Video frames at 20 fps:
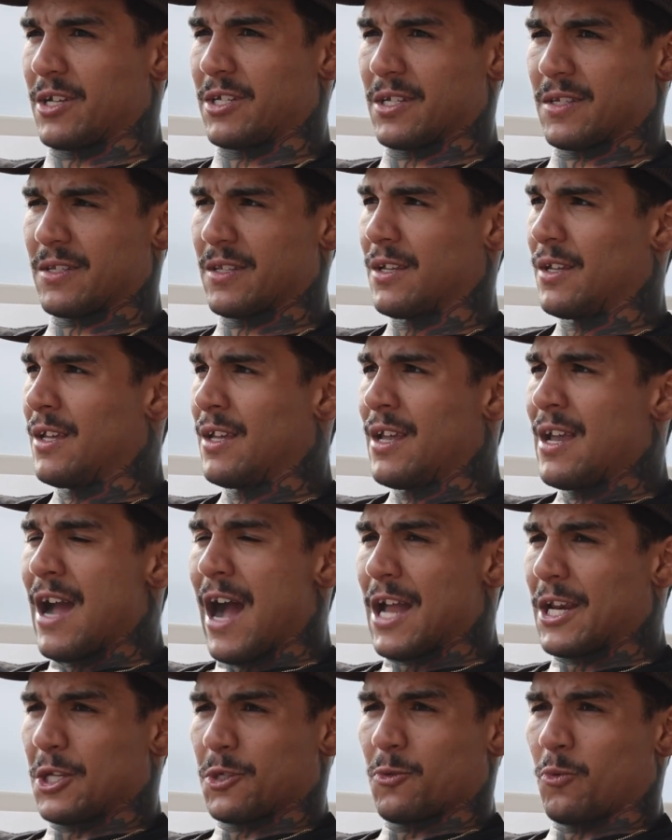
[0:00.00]
I just
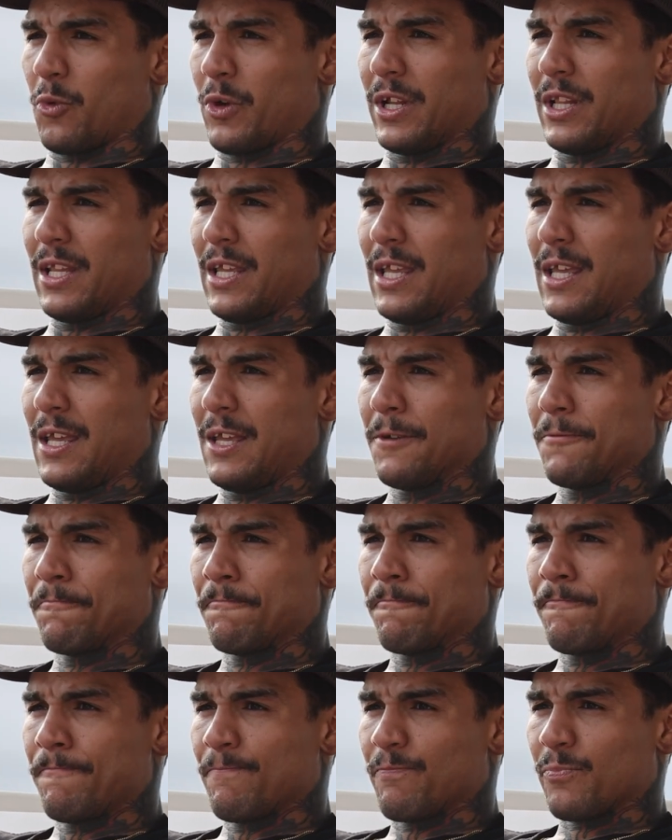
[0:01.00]
really
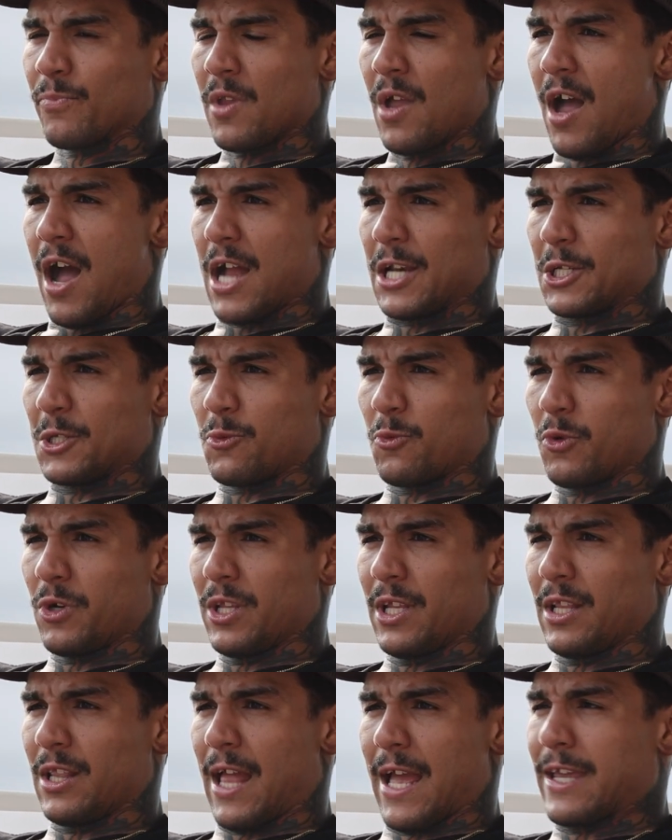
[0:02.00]

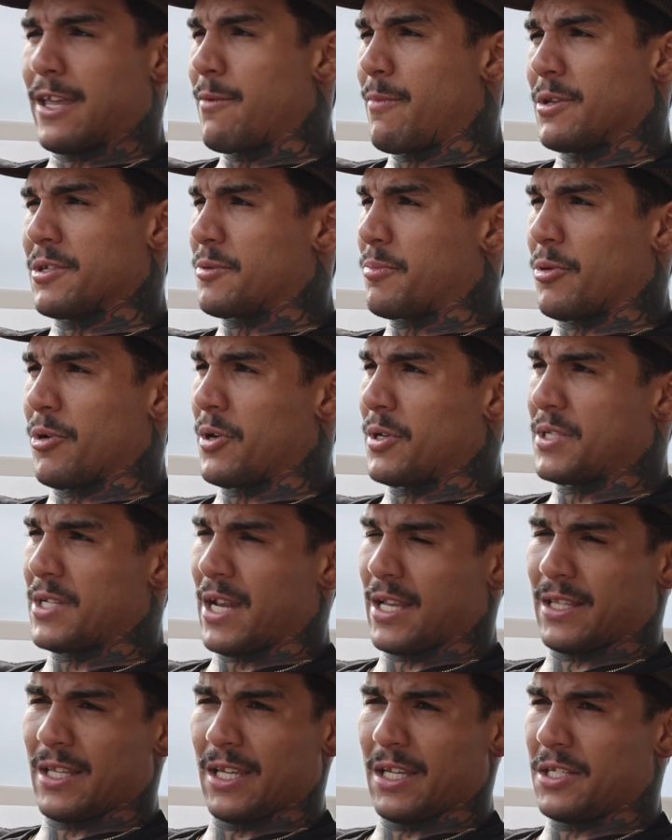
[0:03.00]
like him as a
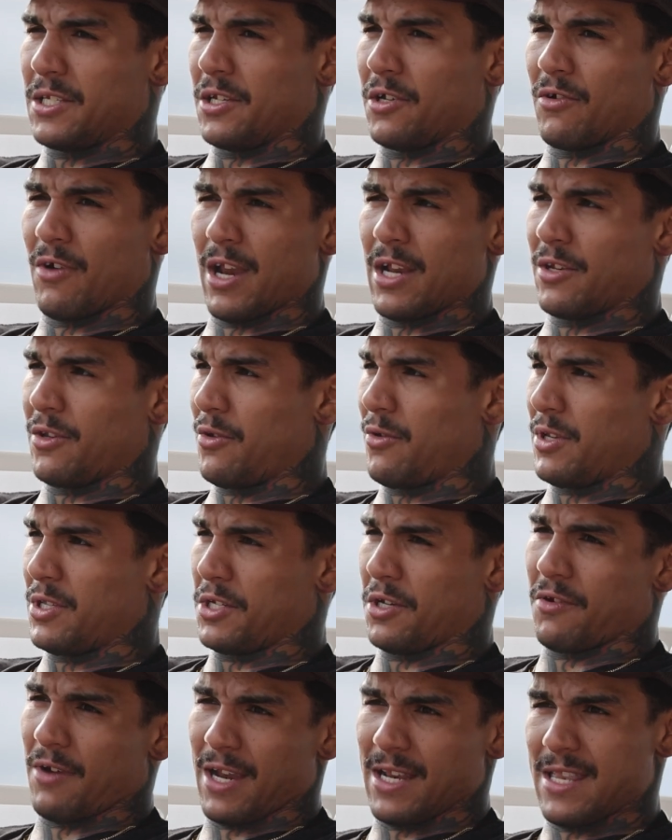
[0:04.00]
person. I think he's a great dude.
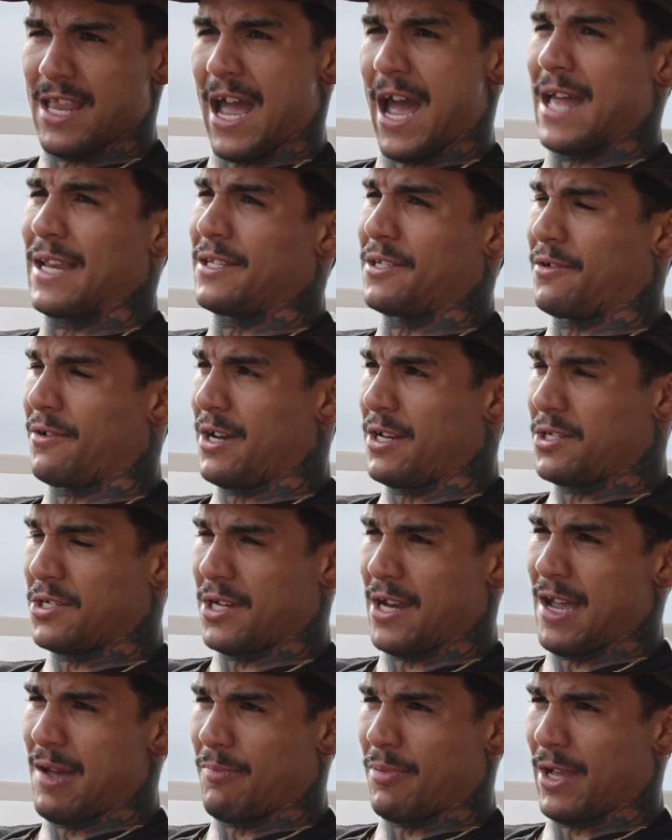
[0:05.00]
He's a great dad. He's a great
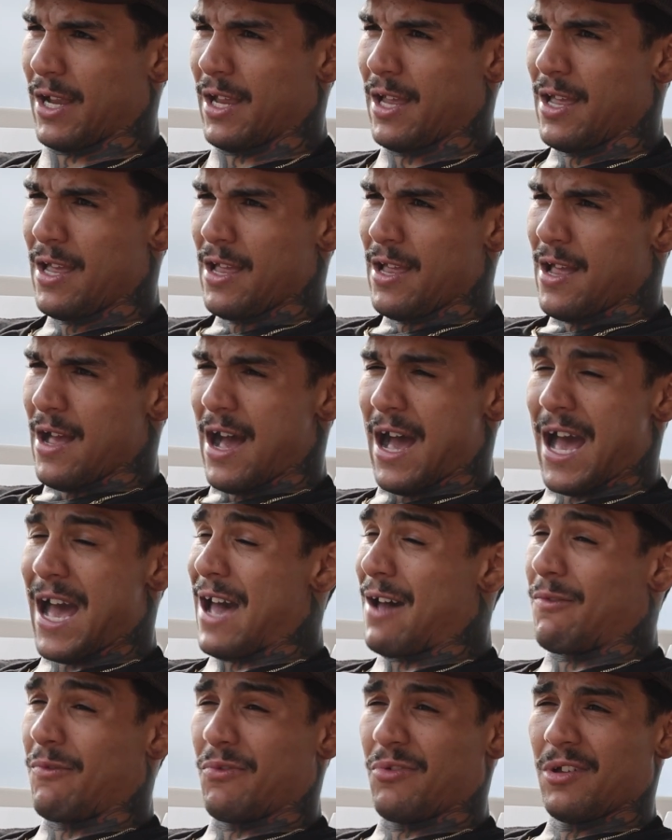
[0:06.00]
champ. Like I
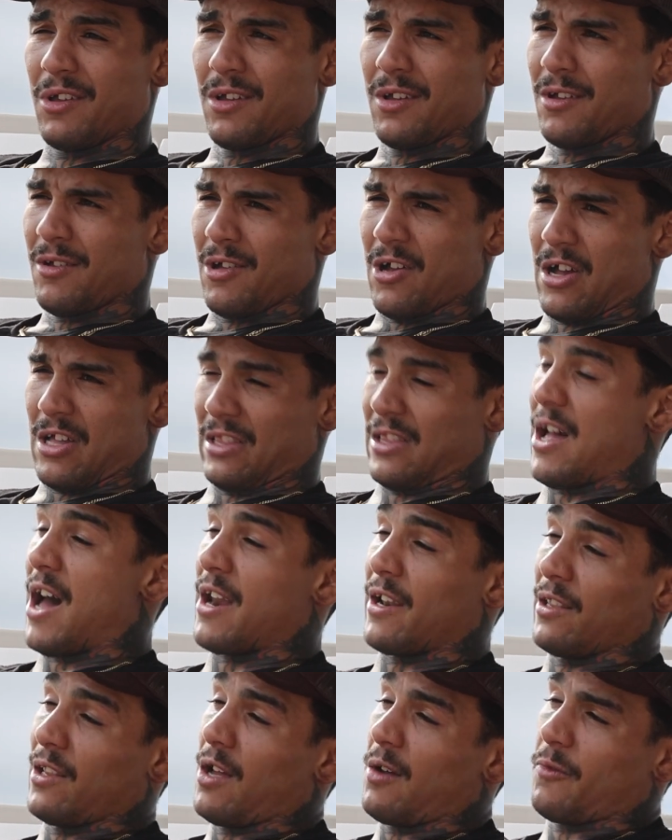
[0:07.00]
have a
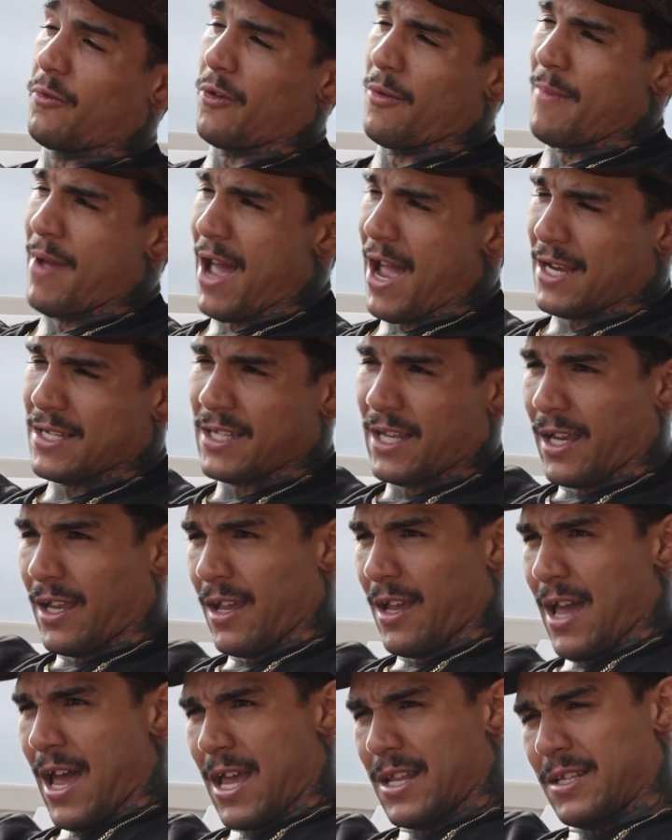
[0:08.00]
lot of love for Max,
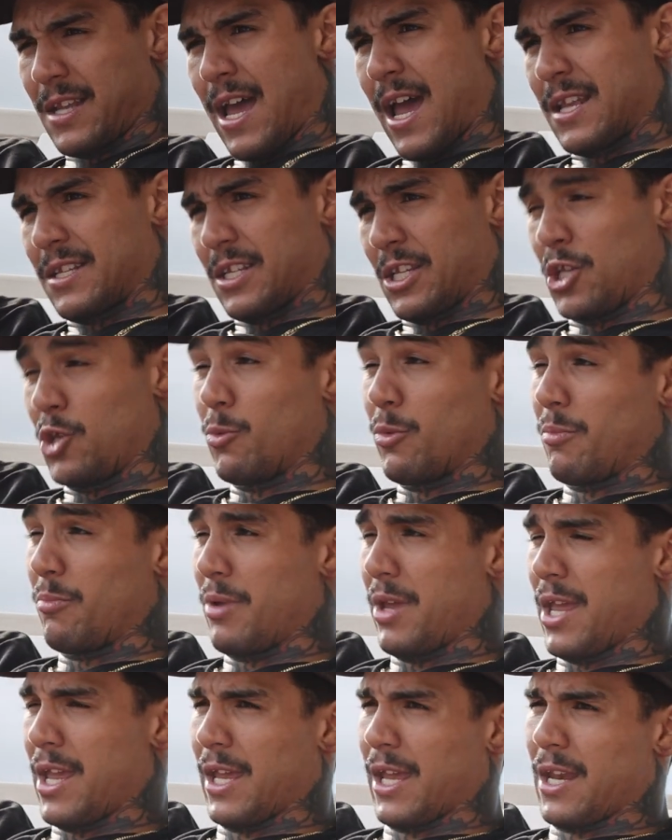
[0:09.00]
like as a human
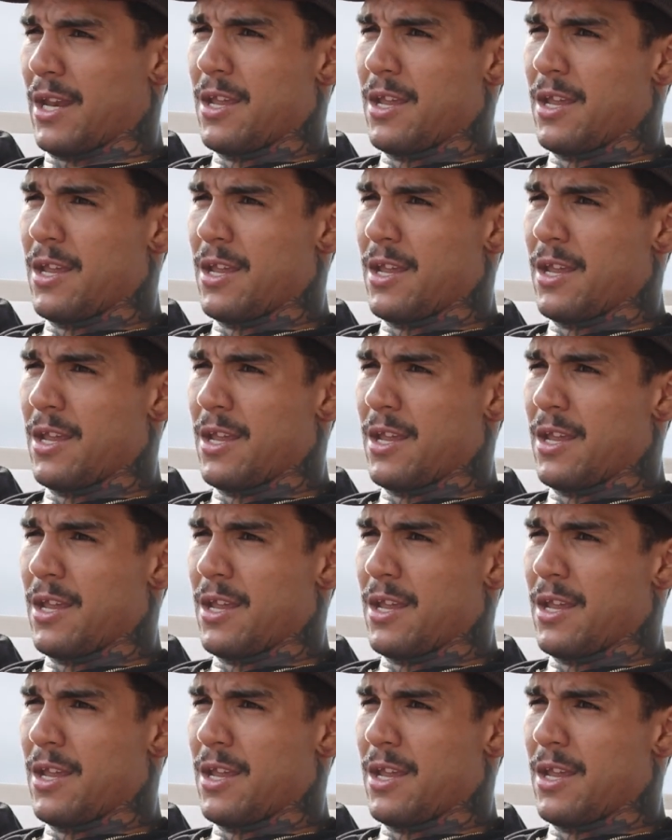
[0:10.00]
being.